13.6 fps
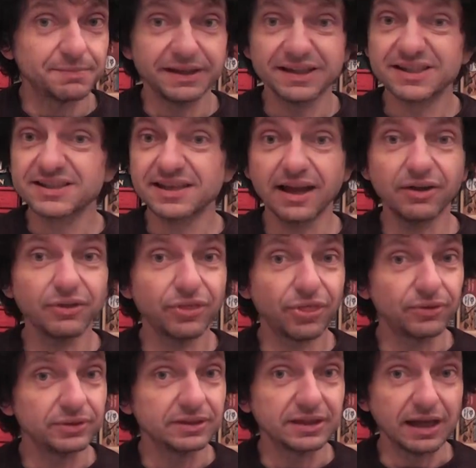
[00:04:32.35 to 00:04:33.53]
By the second,
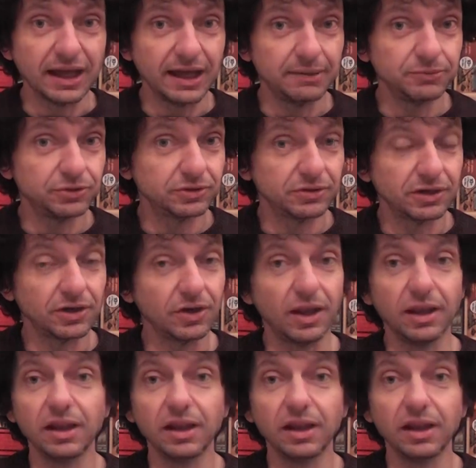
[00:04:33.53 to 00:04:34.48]
third time, you're gonna know a